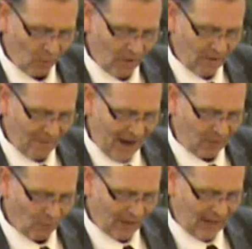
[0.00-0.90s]
When the
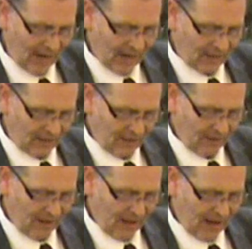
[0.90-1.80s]
man went in,
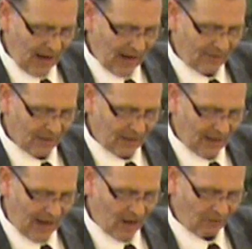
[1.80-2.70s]
and the
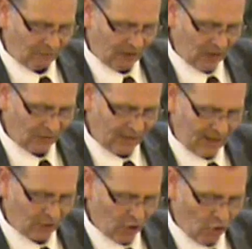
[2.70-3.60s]
cloud filled the
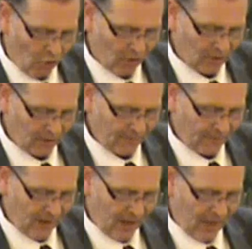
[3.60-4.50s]
inner court.
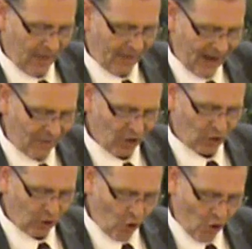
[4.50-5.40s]
Then
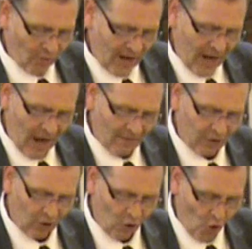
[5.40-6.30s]
the glory of
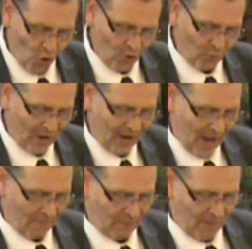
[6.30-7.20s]
the Lord went
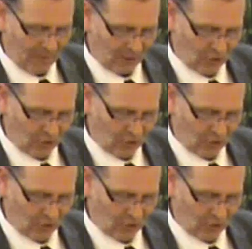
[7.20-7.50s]
up from the